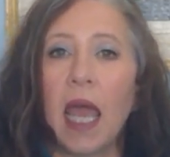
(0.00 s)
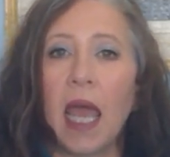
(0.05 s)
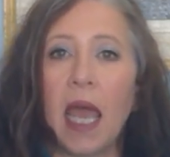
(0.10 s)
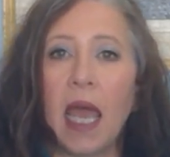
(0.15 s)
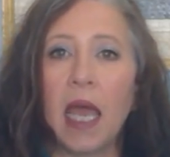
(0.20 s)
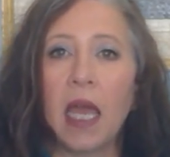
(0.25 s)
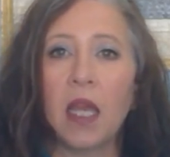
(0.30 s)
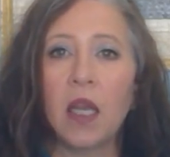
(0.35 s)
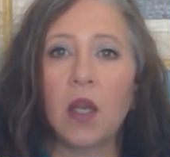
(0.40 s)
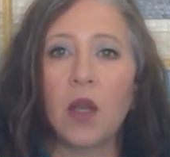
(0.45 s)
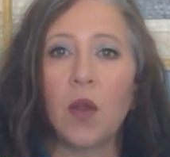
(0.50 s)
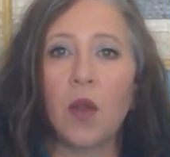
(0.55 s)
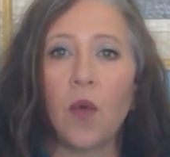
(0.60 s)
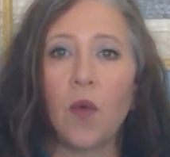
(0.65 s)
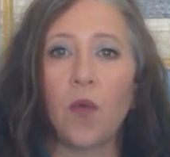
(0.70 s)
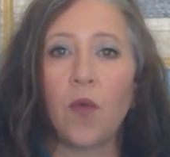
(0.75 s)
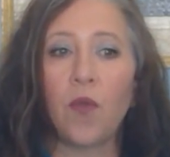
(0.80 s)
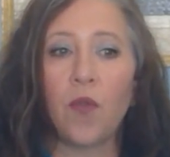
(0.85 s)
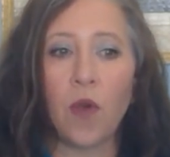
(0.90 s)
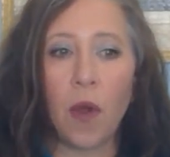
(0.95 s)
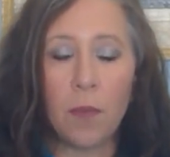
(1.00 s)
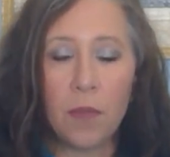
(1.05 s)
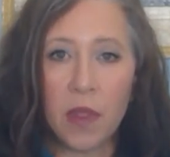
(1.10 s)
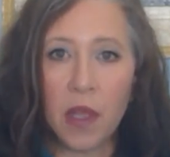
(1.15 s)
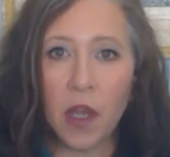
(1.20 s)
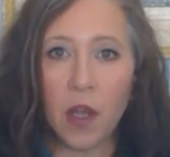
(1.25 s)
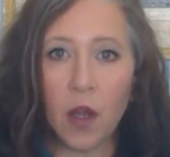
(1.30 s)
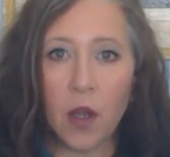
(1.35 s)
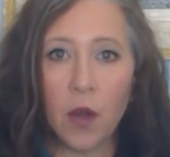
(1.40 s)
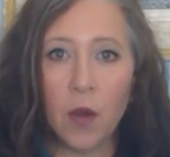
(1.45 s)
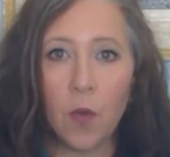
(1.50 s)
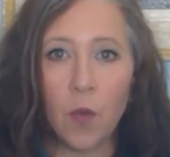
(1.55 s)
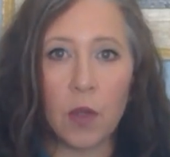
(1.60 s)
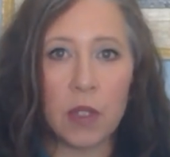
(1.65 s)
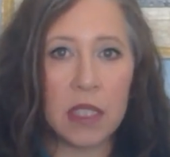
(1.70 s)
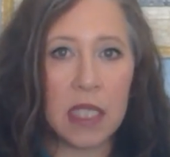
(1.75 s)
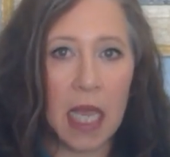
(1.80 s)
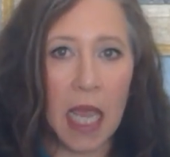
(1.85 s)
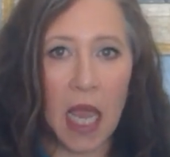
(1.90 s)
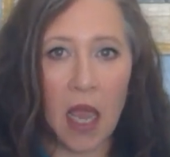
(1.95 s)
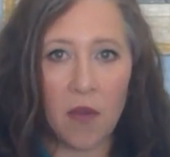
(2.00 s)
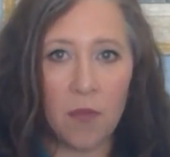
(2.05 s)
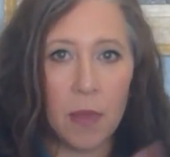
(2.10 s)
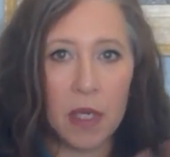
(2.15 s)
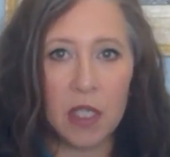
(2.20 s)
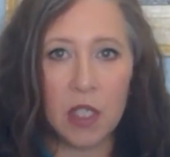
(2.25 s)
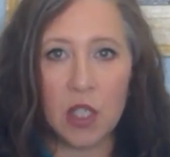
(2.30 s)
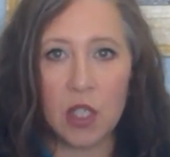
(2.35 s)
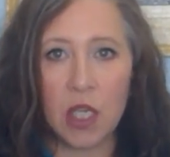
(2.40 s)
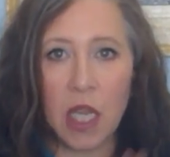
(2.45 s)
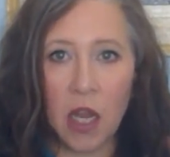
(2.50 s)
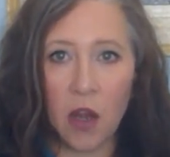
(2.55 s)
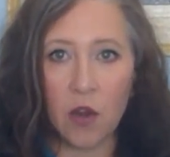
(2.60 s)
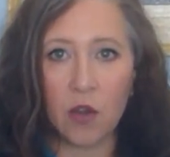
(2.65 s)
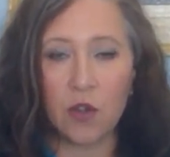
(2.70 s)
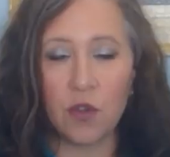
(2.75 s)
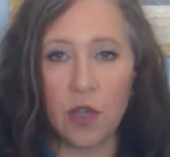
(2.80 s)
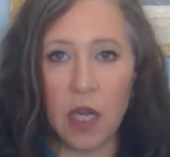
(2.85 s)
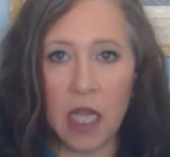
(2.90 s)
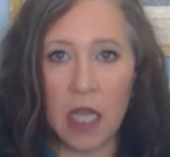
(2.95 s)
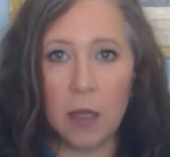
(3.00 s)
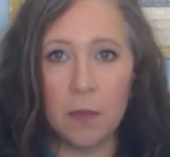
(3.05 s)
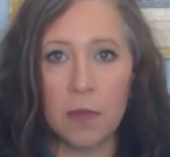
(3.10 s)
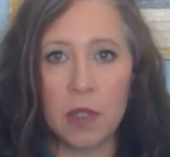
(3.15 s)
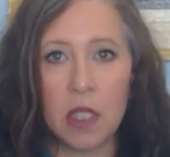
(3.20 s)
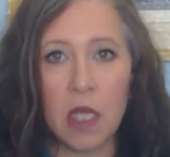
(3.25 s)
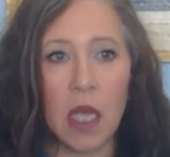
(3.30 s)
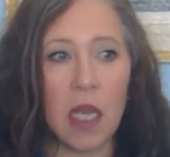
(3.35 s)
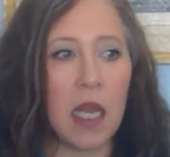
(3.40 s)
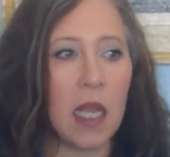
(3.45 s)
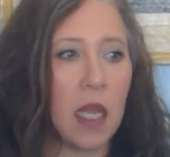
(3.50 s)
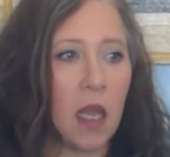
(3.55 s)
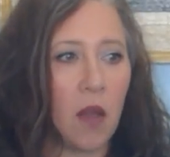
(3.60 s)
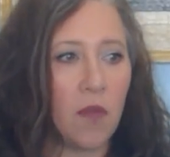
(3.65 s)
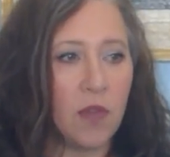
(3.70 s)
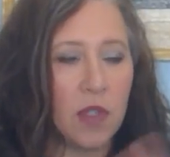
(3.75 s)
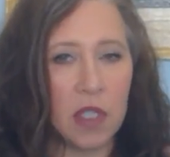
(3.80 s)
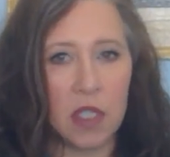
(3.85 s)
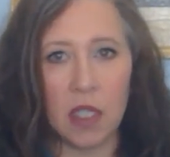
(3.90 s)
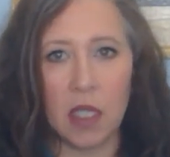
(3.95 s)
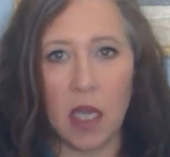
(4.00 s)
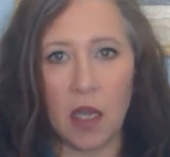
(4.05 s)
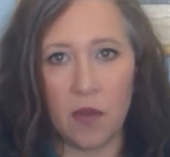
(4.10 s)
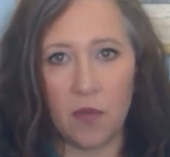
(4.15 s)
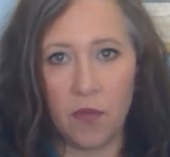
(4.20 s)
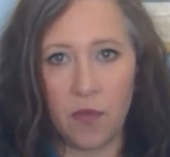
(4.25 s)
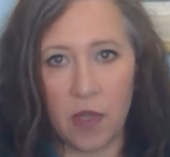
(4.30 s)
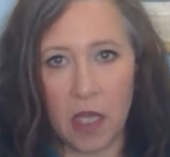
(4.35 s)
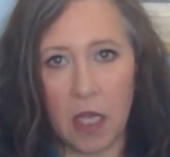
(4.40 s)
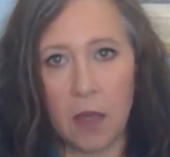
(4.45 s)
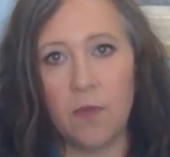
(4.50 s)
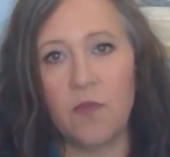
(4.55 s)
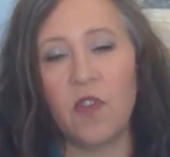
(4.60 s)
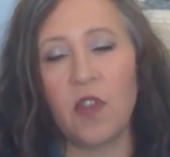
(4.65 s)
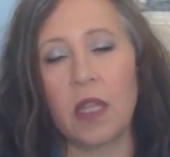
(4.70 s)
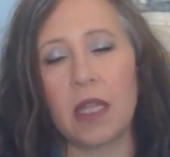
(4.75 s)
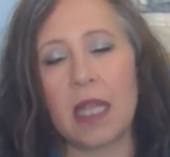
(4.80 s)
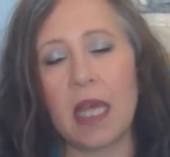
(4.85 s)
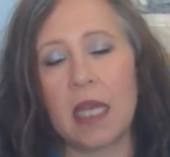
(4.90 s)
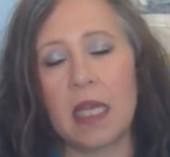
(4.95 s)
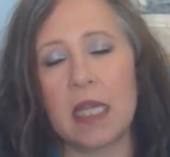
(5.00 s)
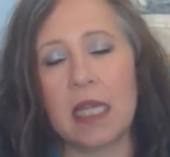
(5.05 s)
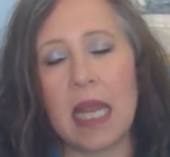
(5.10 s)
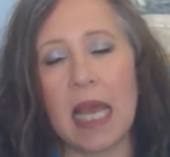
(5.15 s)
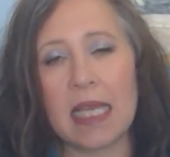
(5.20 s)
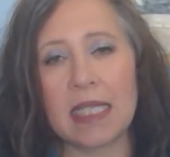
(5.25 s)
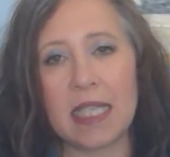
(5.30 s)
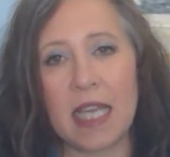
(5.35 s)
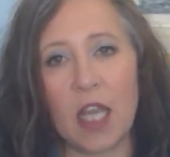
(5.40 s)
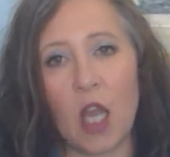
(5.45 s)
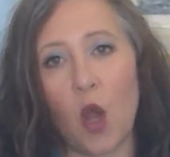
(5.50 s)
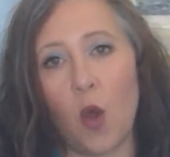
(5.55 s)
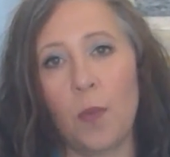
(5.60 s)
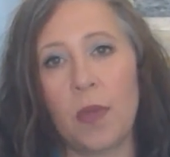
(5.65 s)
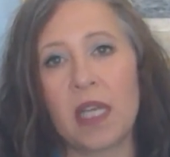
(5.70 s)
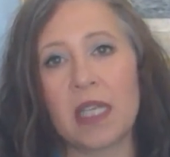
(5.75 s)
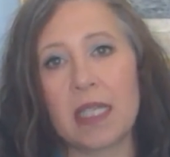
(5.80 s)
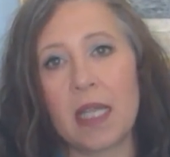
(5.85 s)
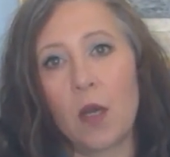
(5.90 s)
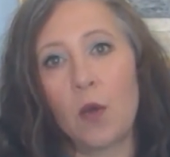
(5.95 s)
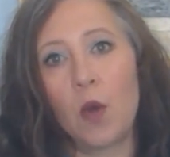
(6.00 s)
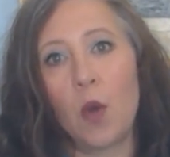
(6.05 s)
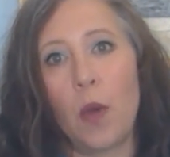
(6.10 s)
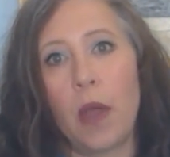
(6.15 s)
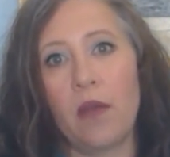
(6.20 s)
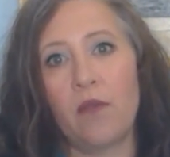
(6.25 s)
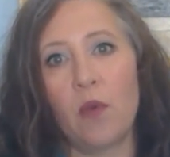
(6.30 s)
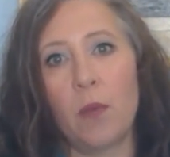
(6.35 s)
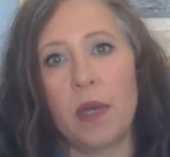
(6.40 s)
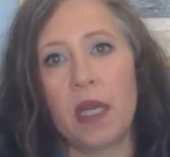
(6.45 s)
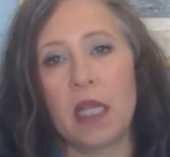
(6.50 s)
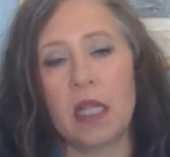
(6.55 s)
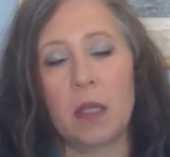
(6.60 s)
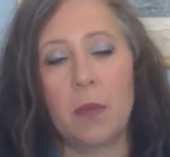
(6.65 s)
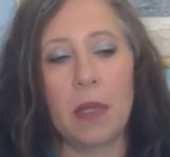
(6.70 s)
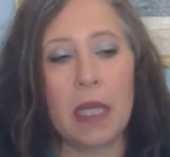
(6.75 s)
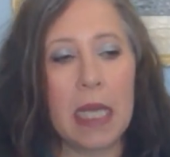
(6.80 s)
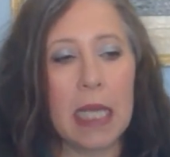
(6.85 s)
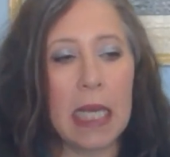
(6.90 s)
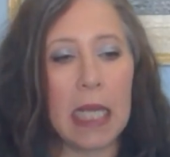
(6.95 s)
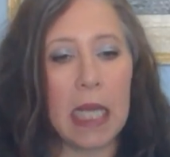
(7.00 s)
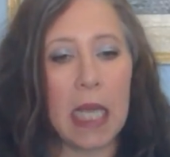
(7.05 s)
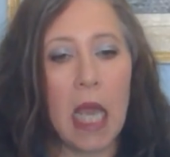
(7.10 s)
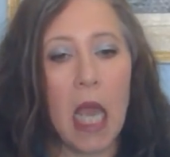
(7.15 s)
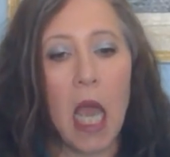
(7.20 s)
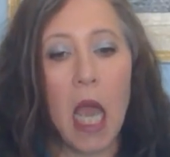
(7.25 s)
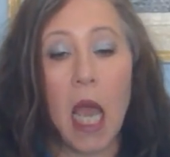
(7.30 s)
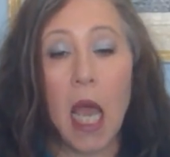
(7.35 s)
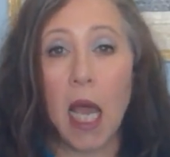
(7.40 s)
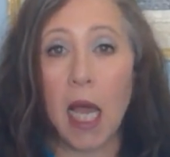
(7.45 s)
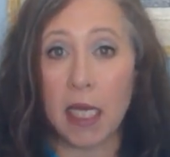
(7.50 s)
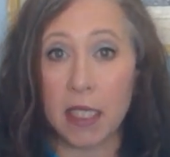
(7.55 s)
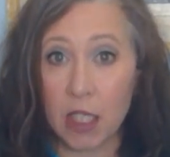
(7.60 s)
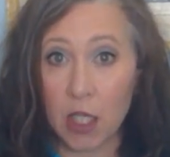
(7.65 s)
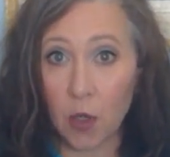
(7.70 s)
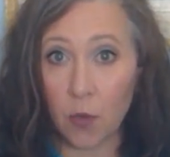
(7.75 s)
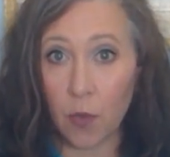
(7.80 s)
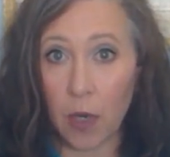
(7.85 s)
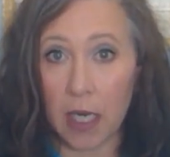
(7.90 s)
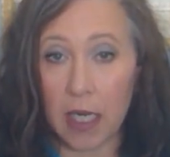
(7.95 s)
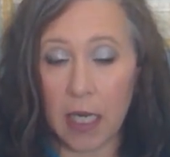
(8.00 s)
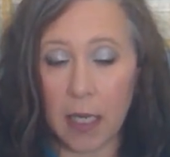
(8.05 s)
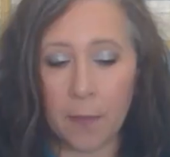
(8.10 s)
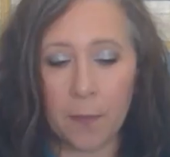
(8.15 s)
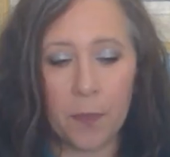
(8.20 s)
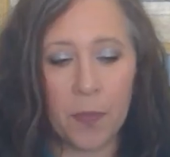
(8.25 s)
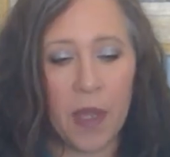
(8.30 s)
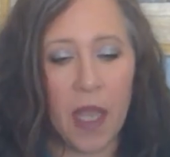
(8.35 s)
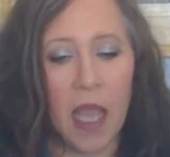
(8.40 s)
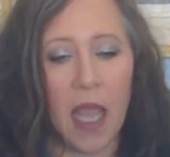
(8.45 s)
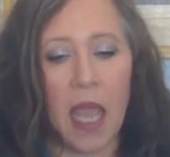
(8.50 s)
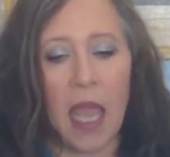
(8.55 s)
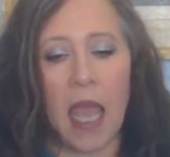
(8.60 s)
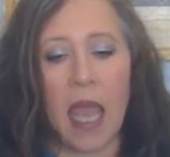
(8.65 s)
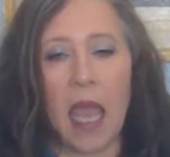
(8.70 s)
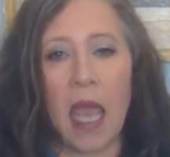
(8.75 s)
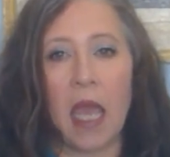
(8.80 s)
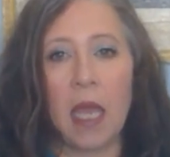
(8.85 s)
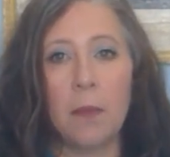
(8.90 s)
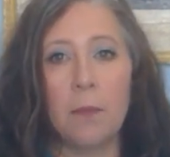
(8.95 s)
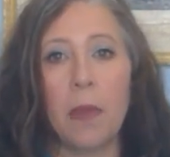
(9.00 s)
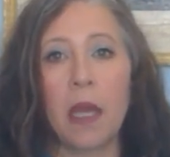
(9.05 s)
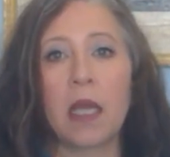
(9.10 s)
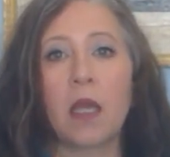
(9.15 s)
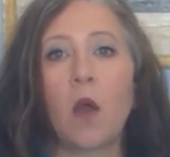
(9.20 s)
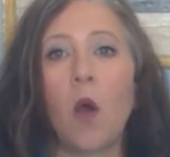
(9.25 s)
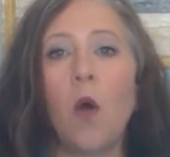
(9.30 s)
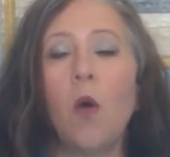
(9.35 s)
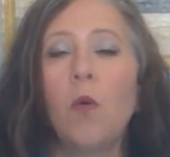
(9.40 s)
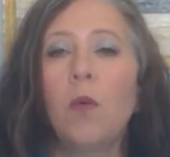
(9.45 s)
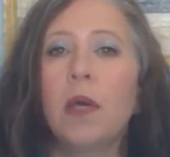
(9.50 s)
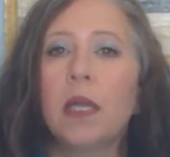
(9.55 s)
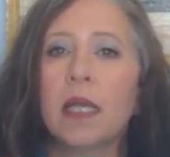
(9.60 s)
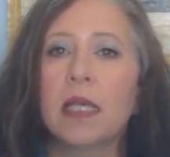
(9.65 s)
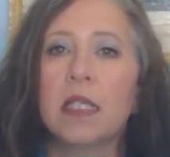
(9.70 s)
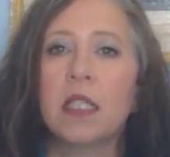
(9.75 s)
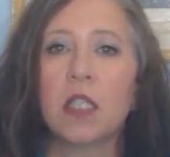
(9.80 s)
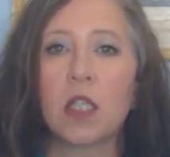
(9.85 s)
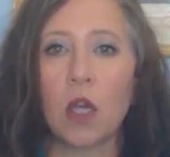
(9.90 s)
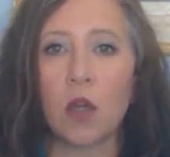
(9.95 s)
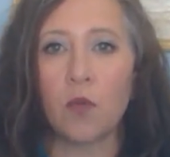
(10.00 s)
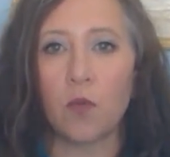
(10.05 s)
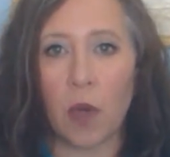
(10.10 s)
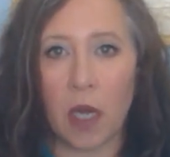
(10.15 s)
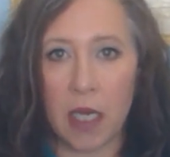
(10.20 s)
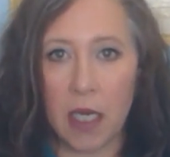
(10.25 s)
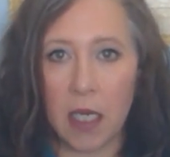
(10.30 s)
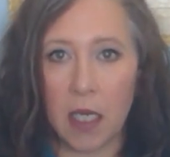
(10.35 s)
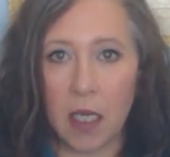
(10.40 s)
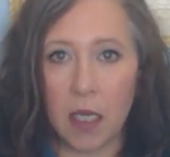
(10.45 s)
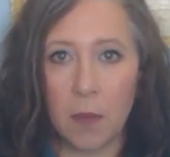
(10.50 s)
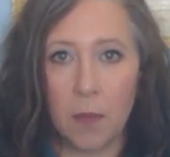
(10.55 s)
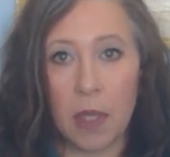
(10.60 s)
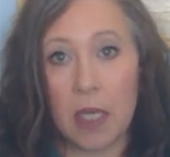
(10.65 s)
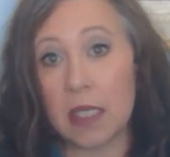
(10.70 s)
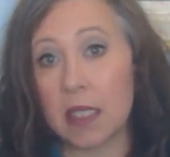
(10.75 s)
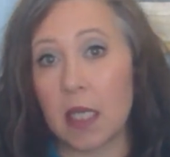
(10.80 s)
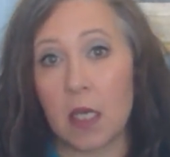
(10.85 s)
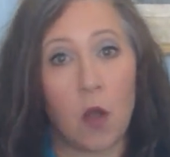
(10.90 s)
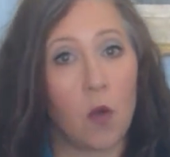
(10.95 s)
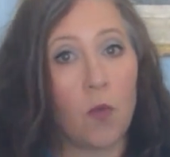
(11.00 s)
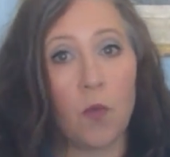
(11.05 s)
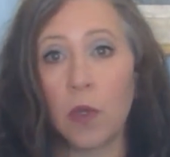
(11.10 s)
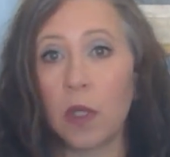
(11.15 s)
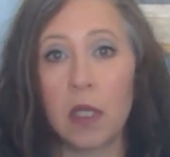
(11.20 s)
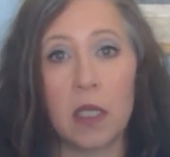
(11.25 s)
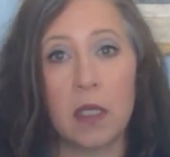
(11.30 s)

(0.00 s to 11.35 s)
And from there, once I have my character names, and I keep filling that in as I go because I don't know everybody at the beginning, I start writing. And my goal when I start writing, because I don't